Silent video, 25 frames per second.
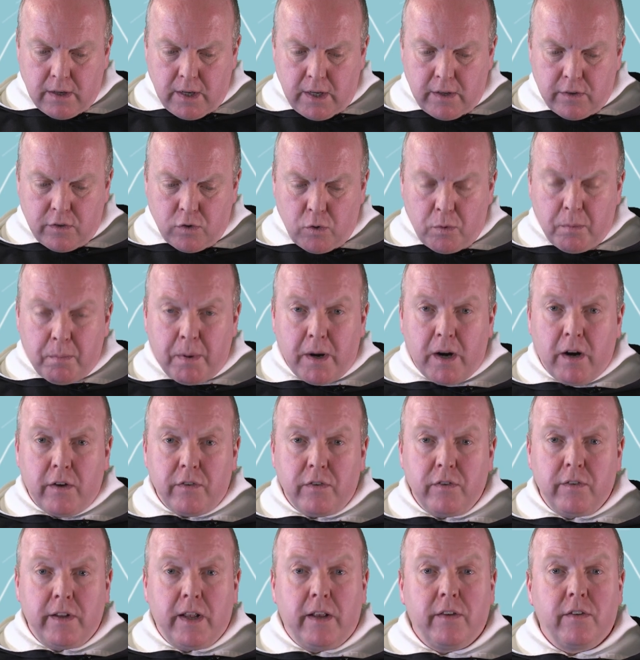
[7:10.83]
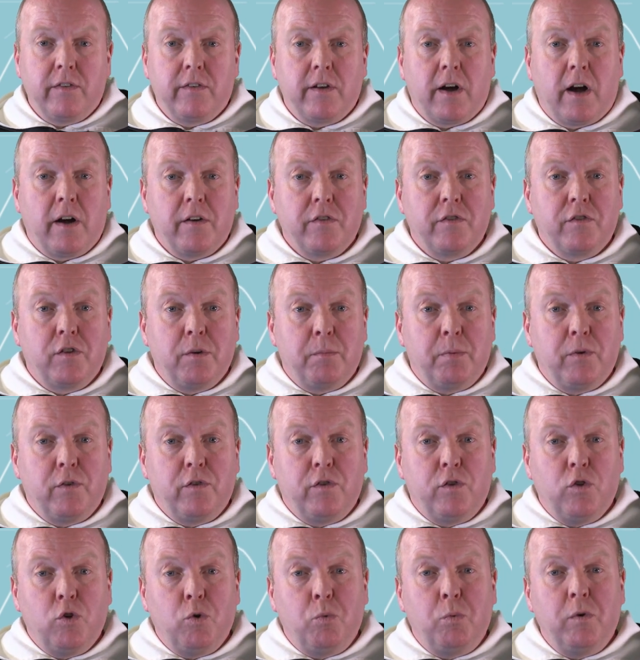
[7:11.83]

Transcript: And so a person then starts to pursue,